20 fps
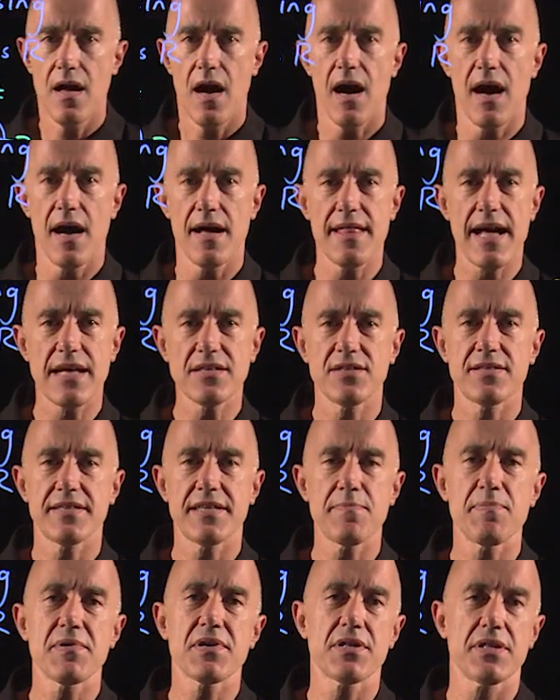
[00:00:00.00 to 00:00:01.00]
Uh, that's
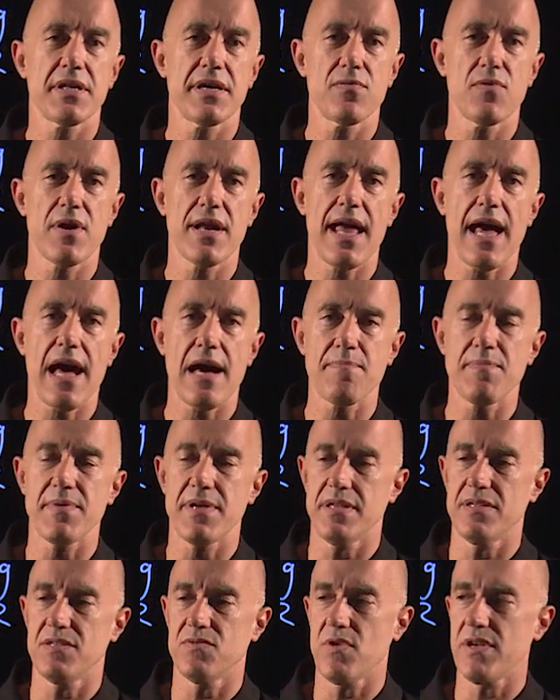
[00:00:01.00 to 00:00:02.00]
typically what
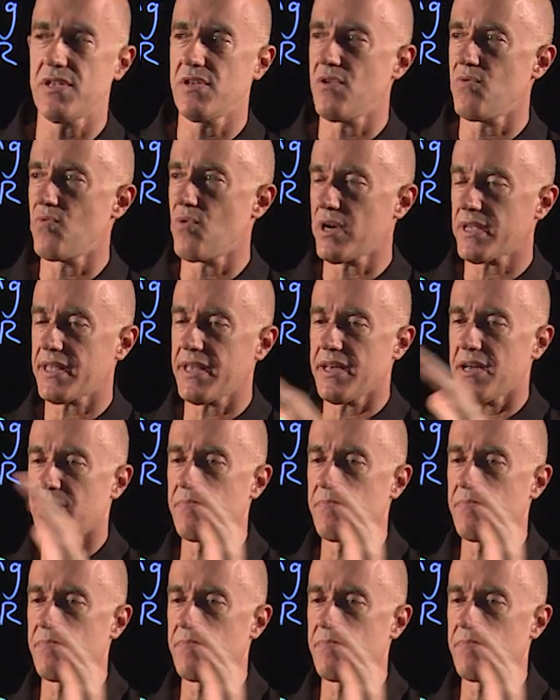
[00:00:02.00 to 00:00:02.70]
happens when you're working